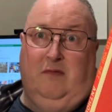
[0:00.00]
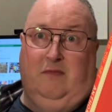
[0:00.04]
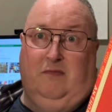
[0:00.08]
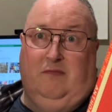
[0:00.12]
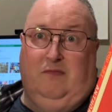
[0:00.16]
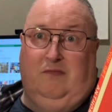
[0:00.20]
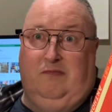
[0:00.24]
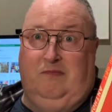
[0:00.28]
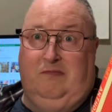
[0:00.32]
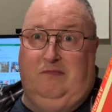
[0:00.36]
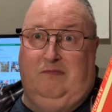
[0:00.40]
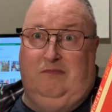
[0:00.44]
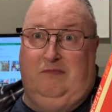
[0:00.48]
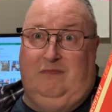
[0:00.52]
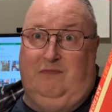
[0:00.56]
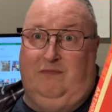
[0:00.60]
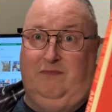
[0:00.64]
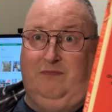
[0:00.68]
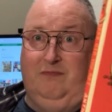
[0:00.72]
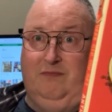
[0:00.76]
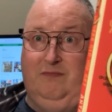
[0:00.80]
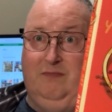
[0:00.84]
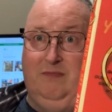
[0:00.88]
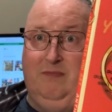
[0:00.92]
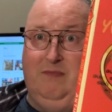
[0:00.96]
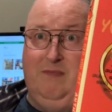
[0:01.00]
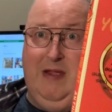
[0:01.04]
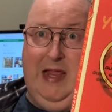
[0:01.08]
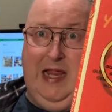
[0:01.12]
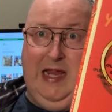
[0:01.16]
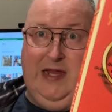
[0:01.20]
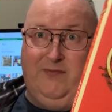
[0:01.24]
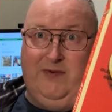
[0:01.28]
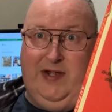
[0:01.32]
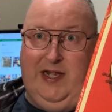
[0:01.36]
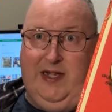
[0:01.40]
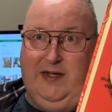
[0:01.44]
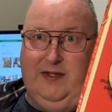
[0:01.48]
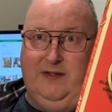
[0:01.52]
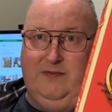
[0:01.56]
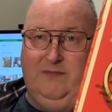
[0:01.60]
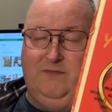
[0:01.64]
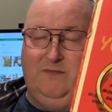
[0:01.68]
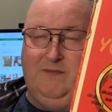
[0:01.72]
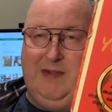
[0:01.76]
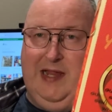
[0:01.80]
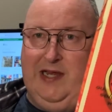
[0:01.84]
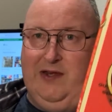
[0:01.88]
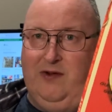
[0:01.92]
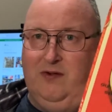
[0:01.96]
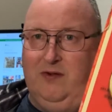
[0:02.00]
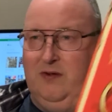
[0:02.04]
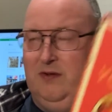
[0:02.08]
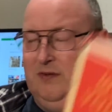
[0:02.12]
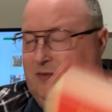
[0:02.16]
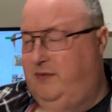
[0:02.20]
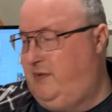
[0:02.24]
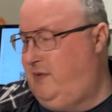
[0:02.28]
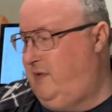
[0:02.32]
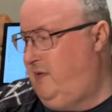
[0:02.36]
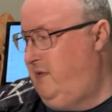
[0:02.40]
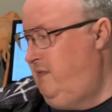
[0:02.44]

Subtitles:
May read it, may not.